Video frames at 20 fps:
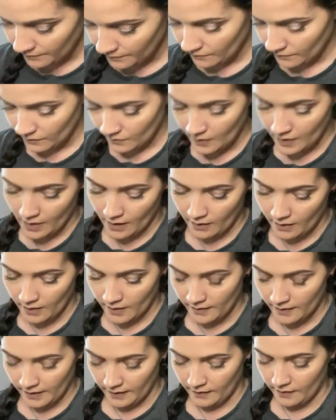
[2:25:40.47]
Oh, yeah, I
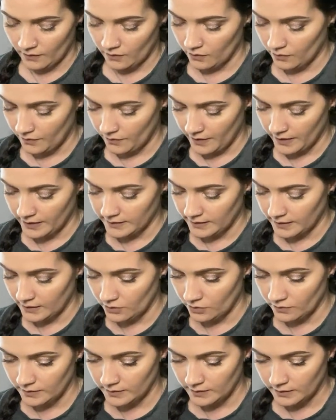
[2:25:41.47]
like the little things they
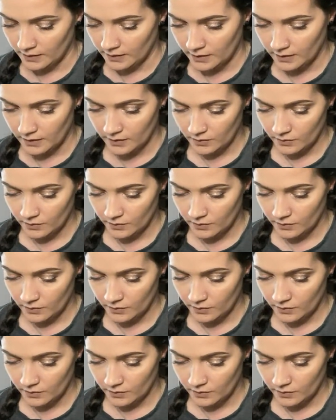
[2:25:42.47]
do inside.